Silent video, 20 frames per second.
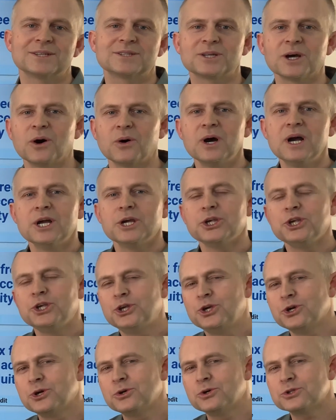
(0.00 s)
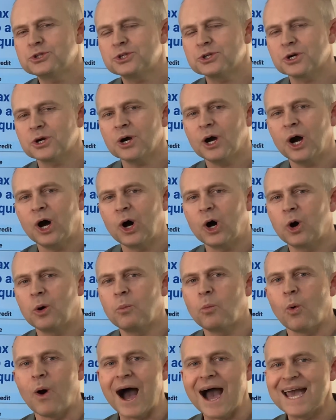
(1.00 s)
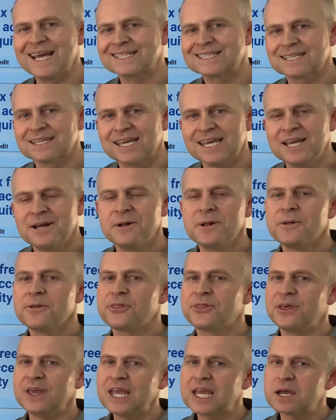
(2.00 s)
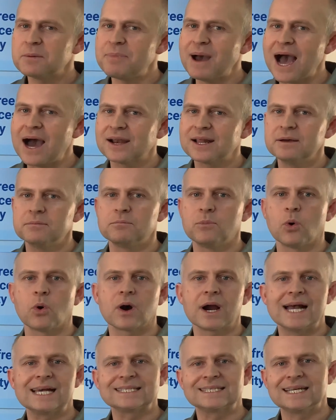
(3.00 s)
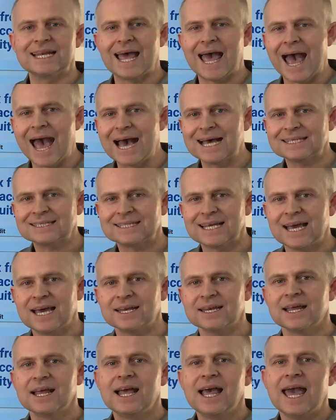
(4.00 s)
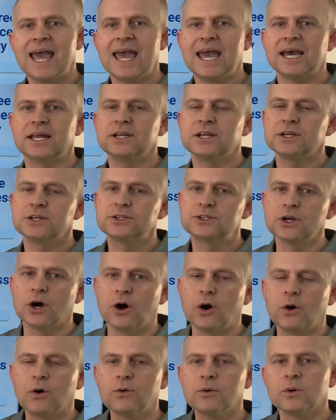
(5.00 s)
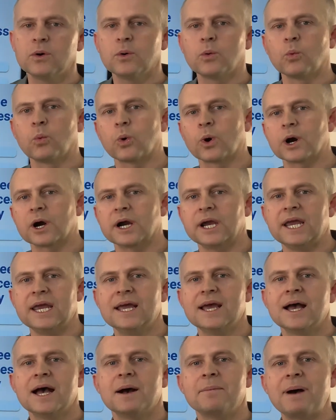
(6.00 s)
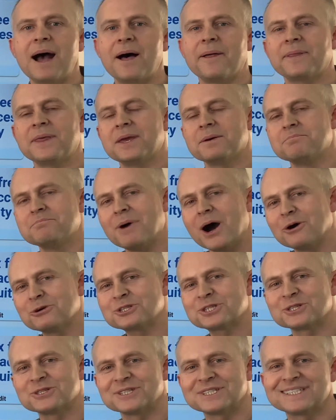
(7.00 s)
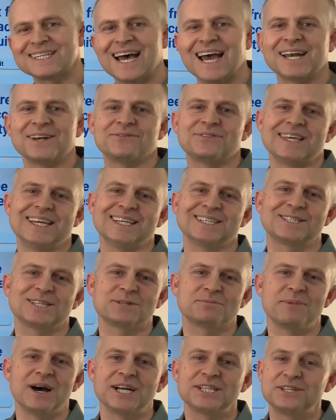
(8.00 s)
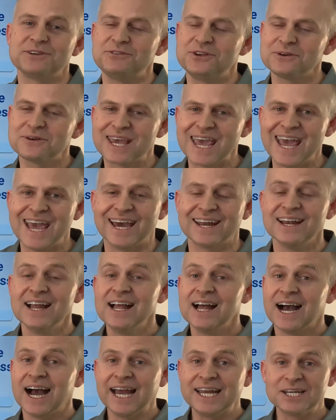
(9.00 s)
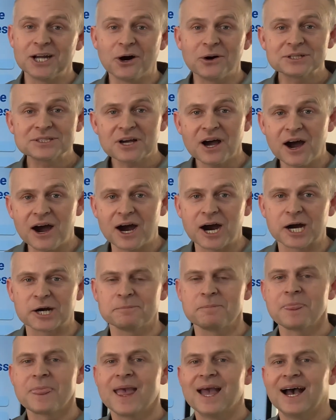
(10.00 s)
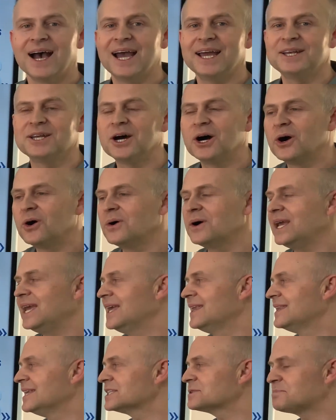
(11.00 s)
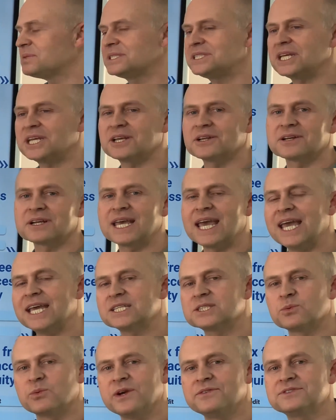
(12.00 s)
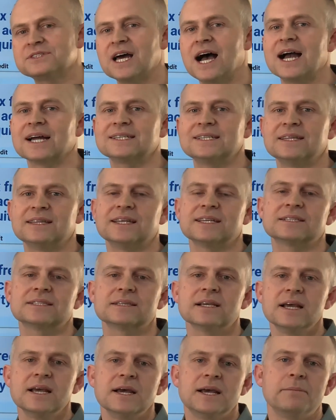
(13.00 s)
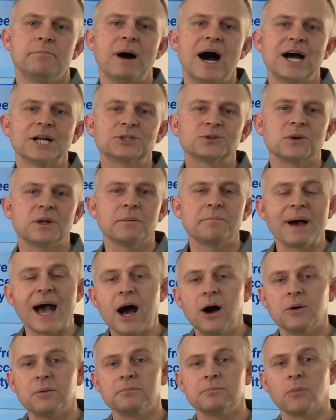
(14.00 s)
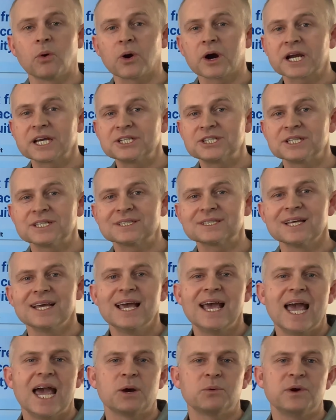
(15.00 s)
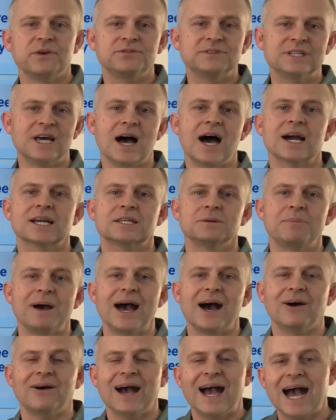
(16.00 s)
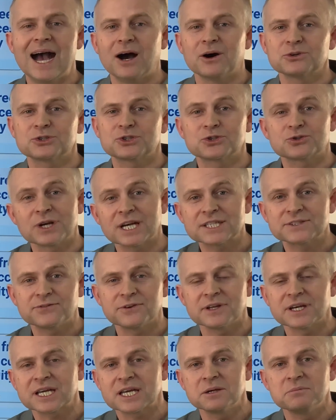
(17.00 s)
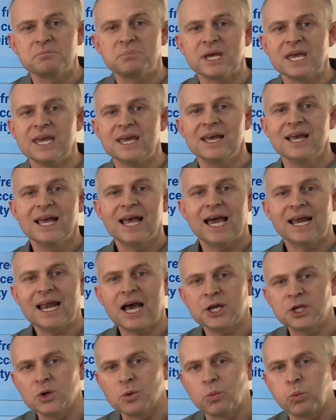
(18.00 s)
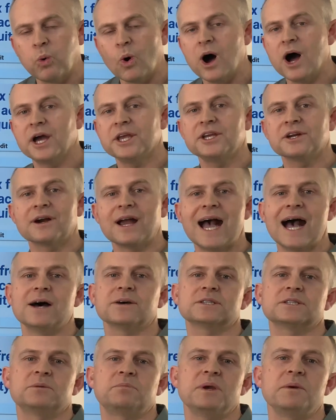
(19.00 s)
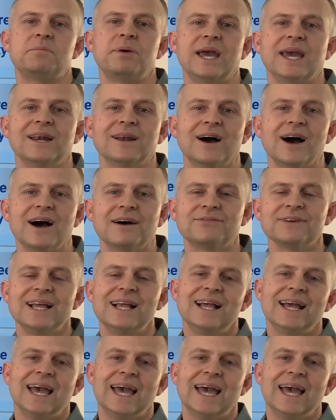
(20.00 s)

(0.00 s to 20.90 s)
So use your home wisely. Think about it more as an asset. And don't worry about the emotional side of things as much if you can. I know it's hard. I know in this particular case, we've talked in this module about mortgages, and we've talked about how stressful it can be and how you want your house to be paid off.